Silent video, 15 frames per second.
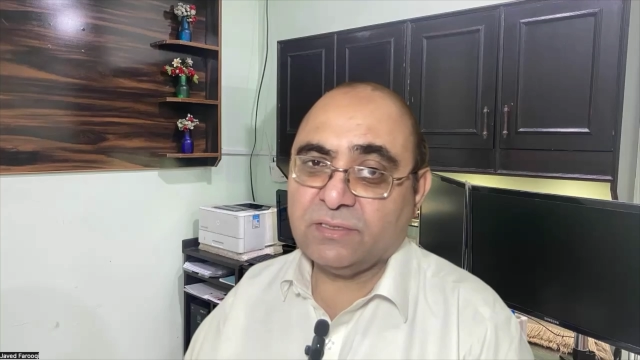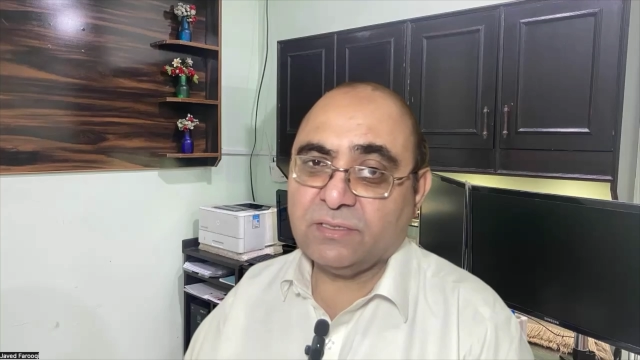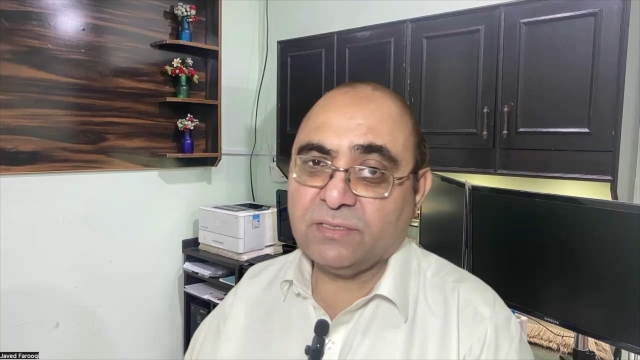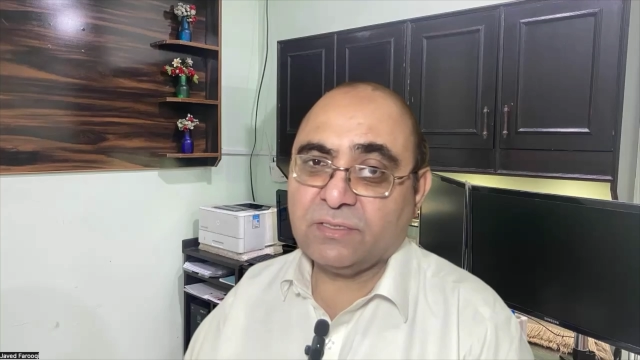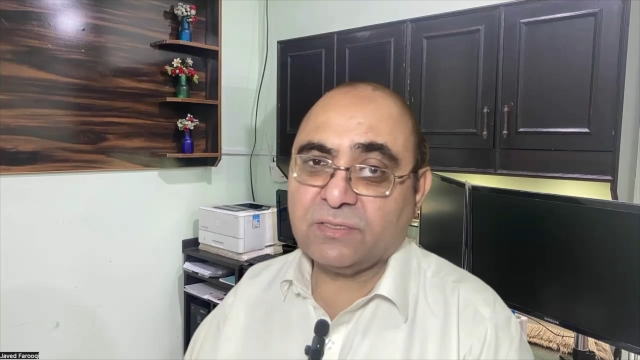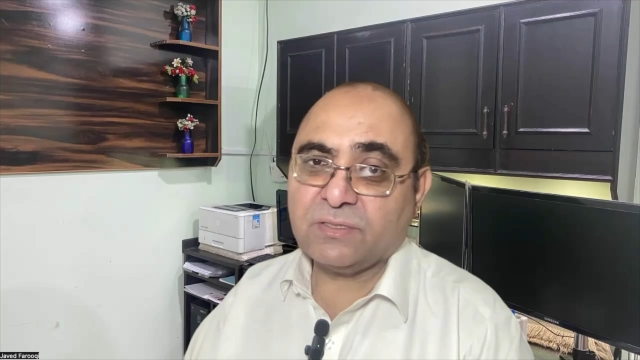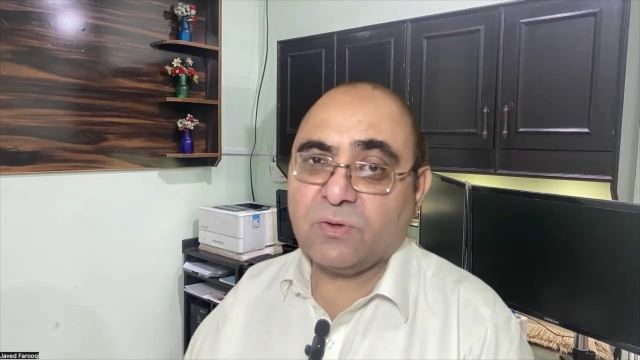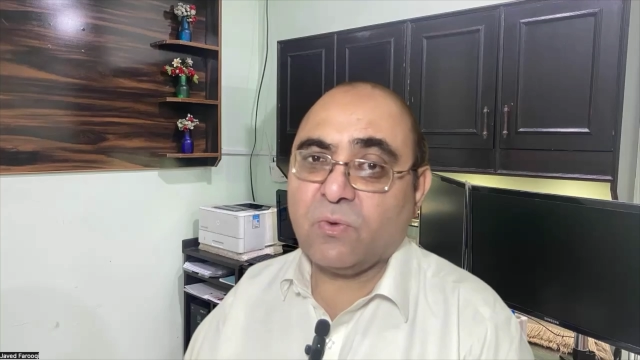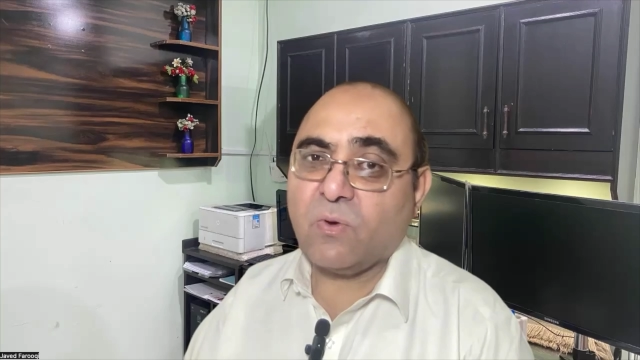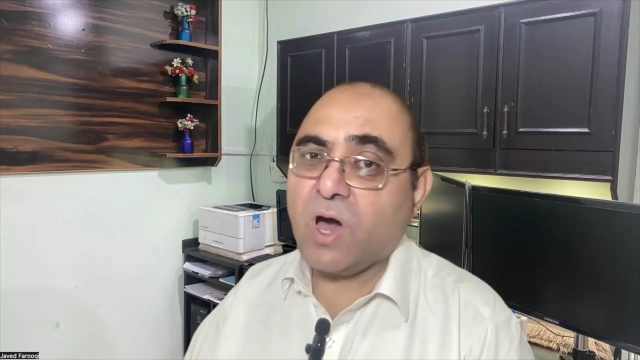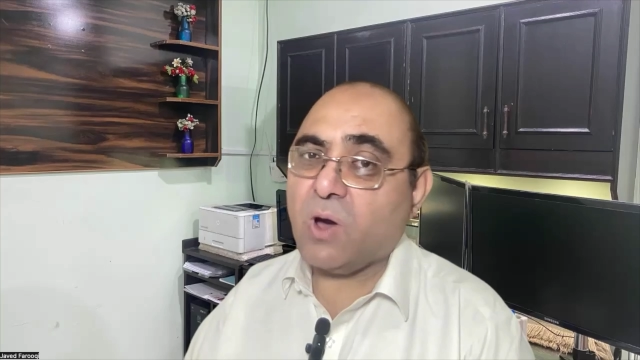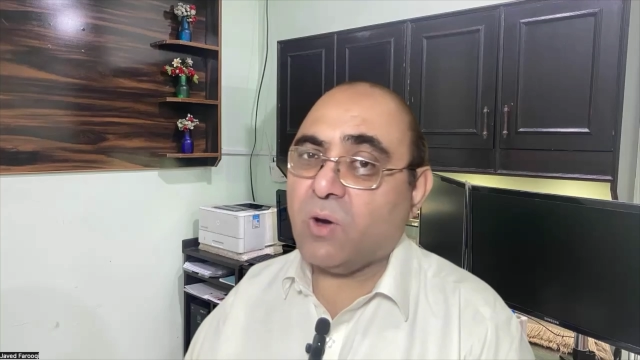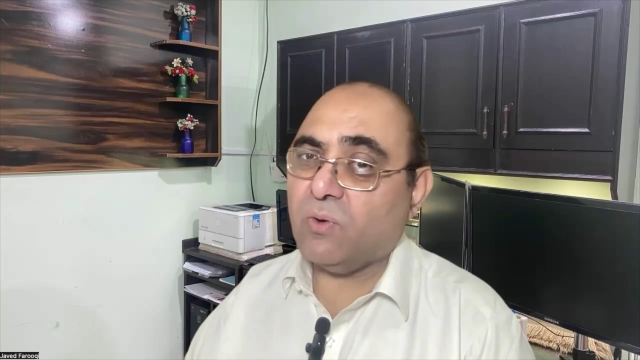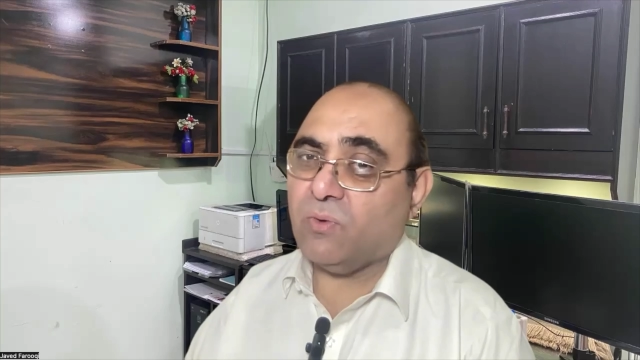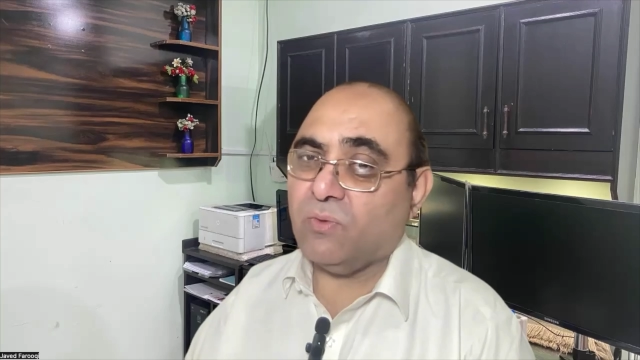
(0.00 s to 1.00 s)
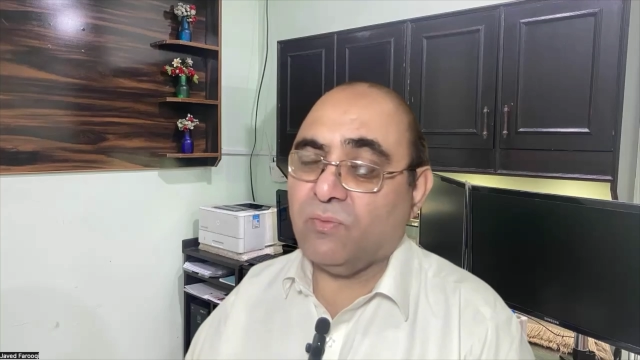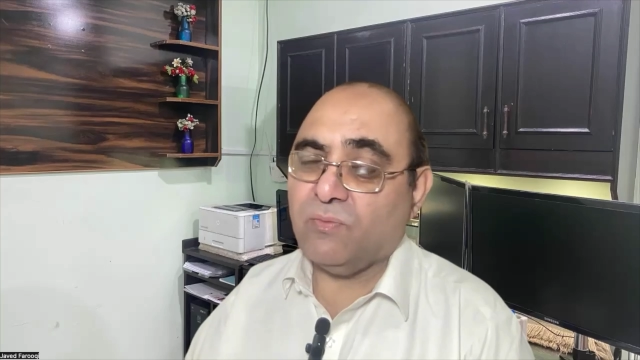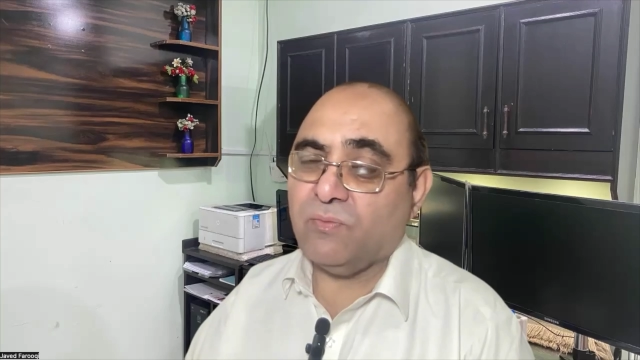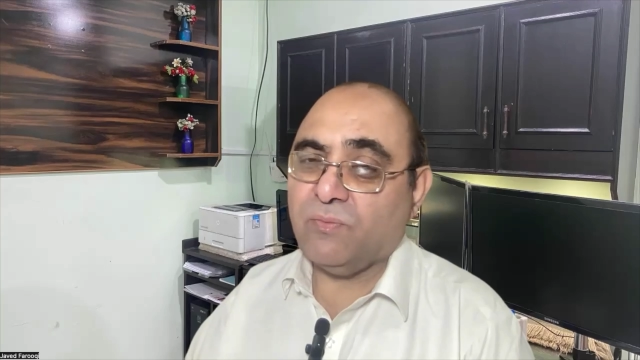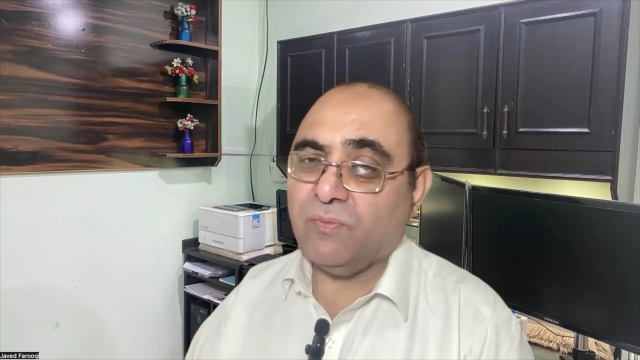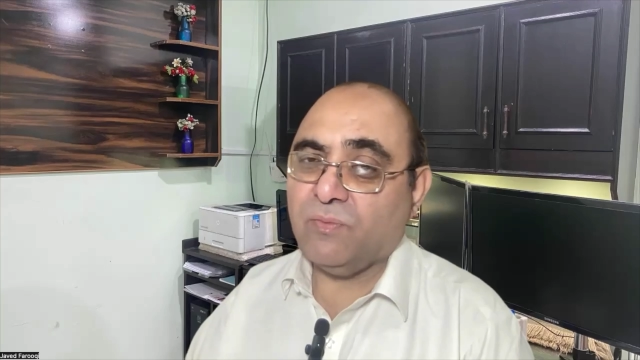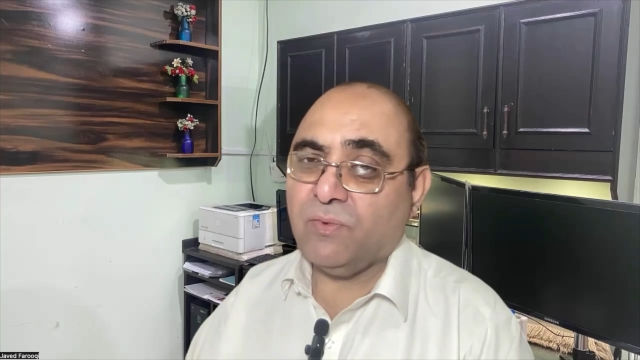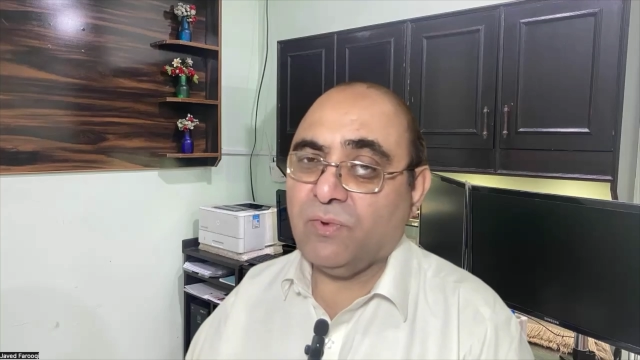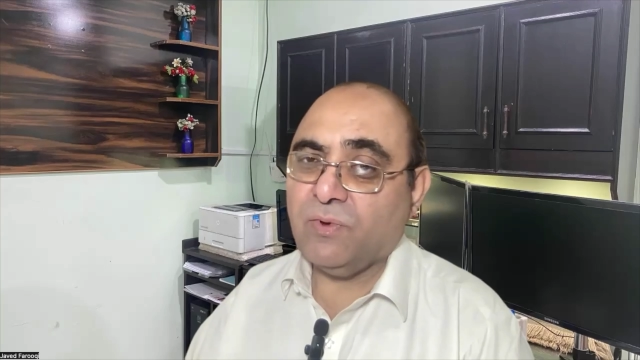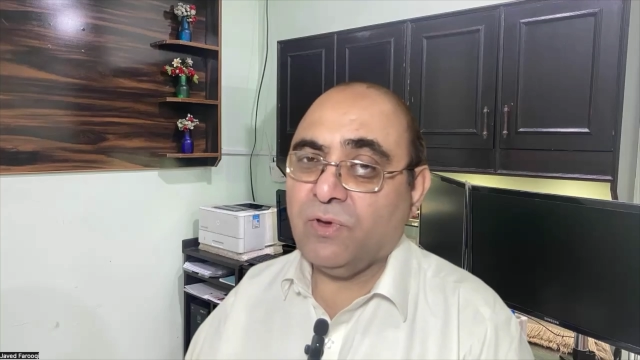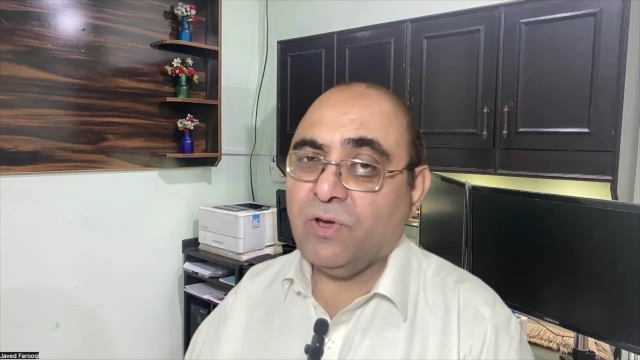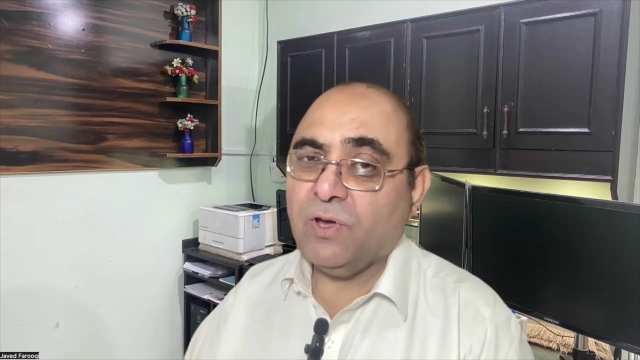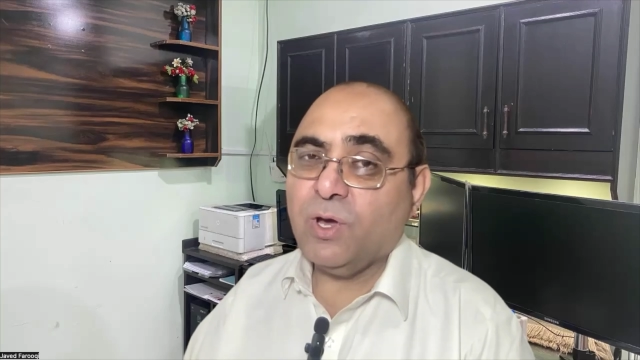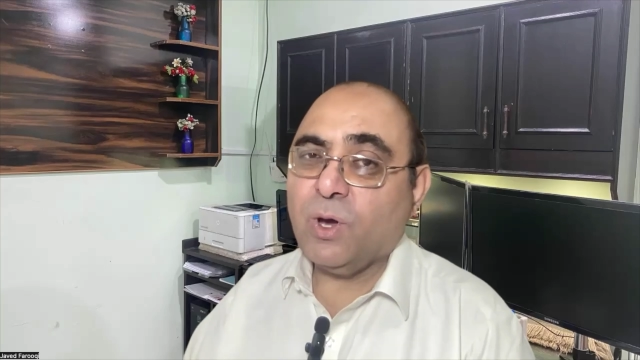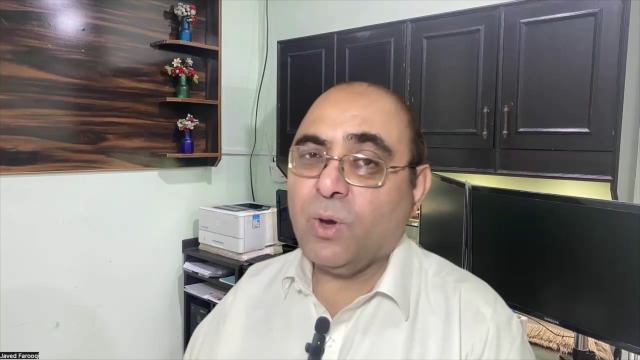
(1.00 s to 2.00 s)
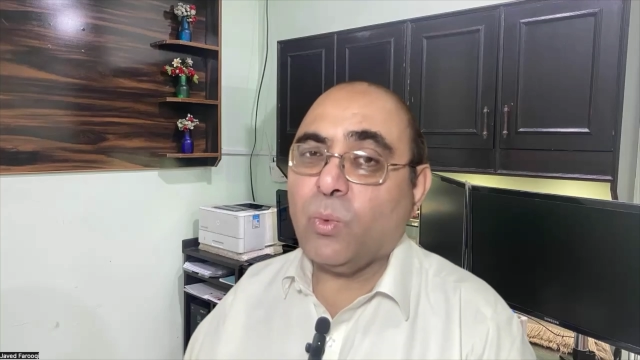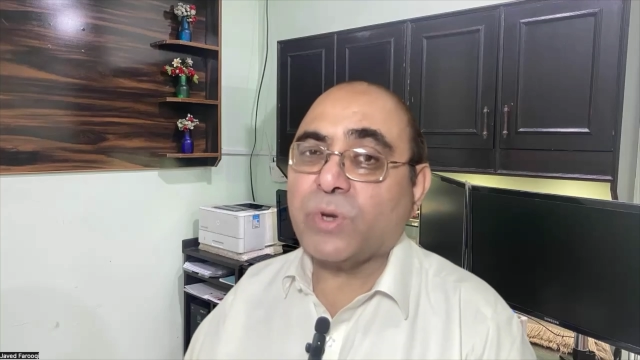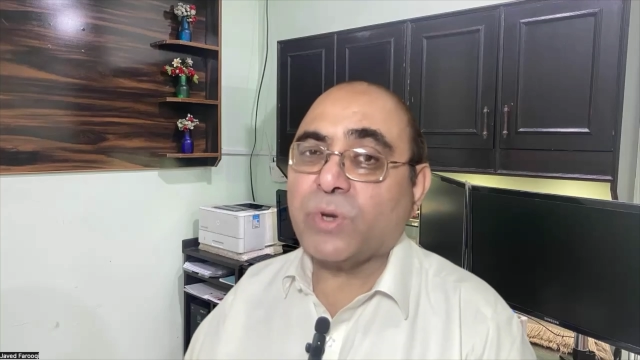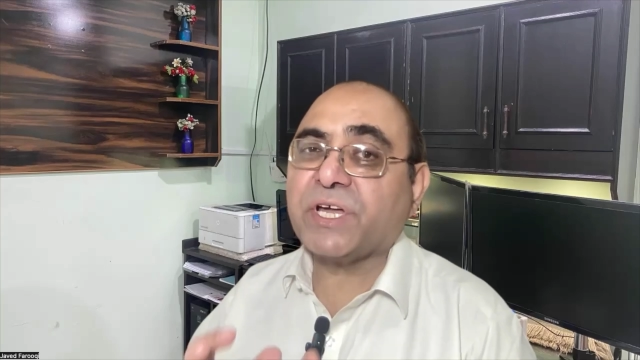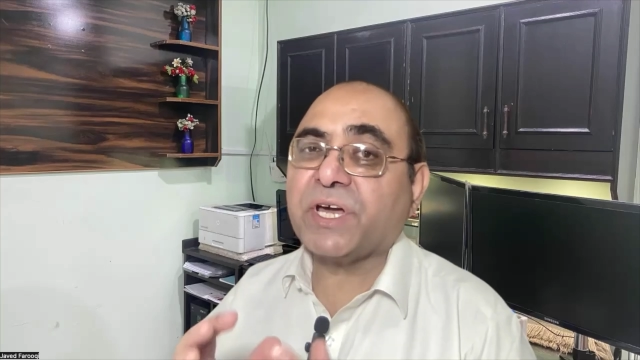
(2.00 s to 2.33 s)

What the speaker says: So wow, what